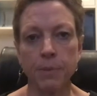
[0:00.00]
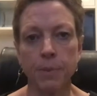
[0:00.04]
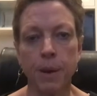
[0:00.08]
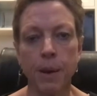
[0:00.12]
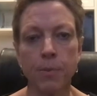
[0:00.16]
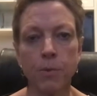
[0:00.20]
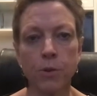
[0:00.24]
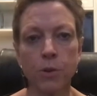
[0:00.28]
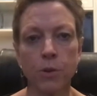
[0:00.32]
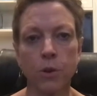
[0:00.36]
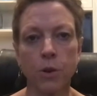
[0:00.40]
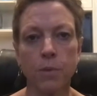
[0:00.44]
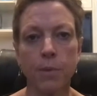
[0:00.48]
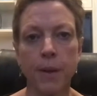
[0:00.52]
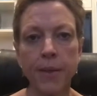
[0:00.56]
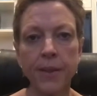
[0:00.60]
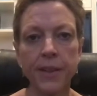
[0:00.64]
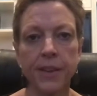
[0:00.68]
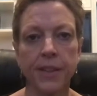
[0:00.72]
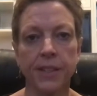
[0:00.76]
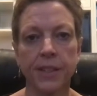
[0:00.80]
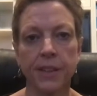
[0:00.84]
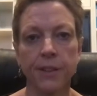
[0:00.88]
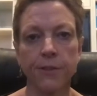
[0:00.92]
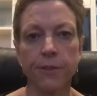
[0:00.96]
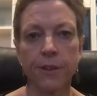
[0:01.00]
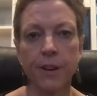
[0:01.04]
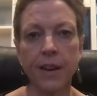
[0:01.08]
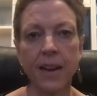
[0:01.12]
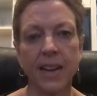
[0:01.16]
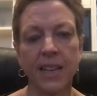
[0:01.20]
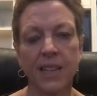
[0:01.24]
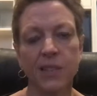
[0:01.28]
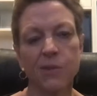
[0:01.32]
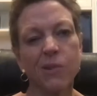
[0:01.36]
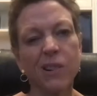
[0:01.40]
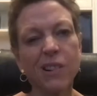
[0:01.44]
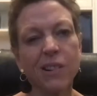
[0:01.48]
People talk about these different
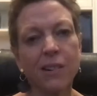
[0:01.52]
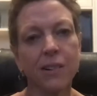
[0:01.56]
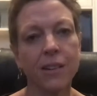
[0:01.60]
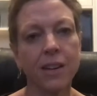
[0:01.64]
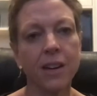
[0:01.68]
hats. Well,